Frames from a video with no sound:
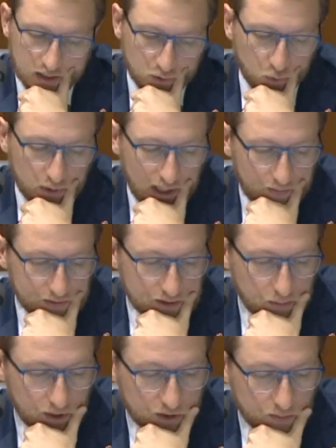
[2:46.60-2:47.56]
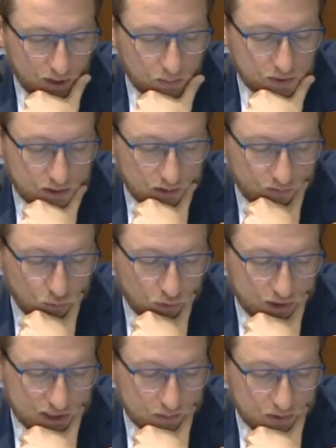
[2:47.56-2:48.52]
all we have is the budget papers and the
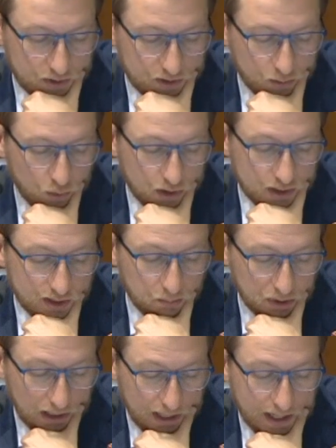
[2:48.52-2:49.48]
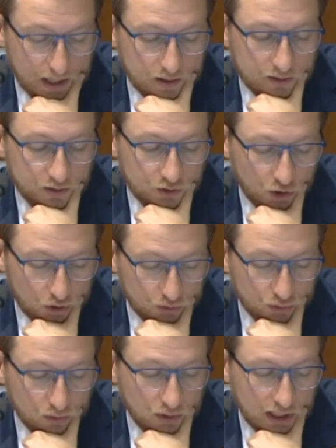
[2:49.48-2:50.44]
forward estimates. Correct. So what is the planned
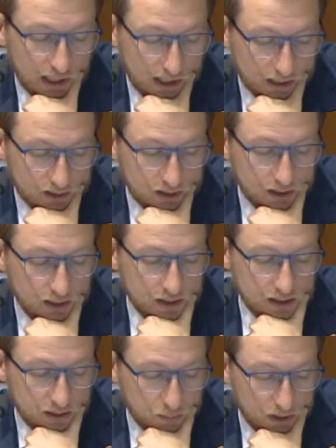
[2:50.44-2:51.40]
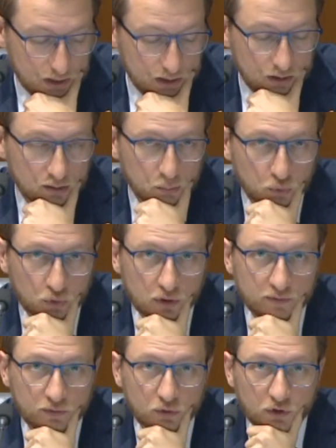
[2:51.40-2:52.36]
total cut in spending on border
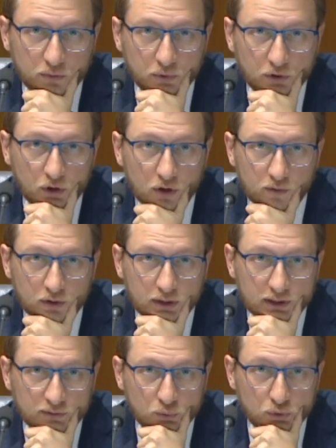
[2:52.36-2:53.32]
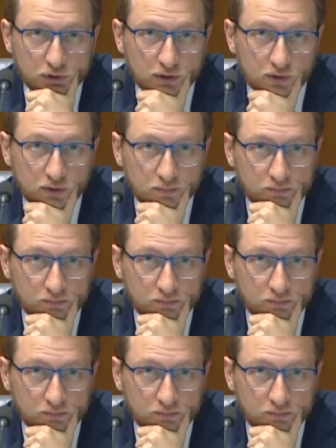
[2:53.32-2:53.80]
enforcement over the next 4 years?